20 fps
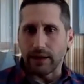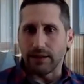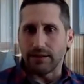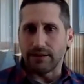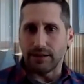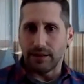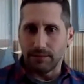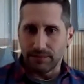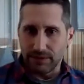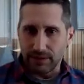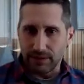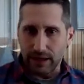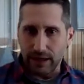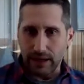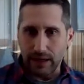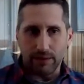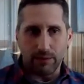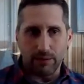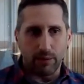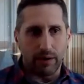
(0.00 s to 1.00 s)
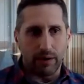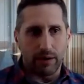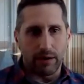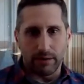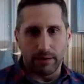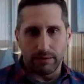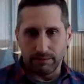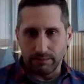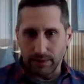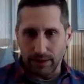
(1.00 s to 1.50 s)
It seems like
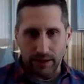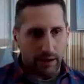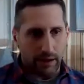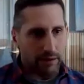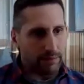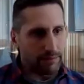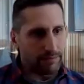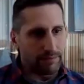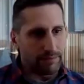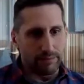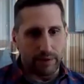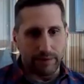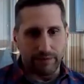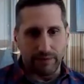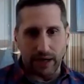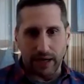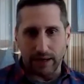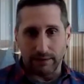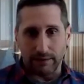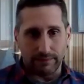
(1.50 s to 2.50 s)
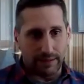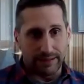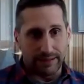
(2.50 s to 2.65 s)
we've got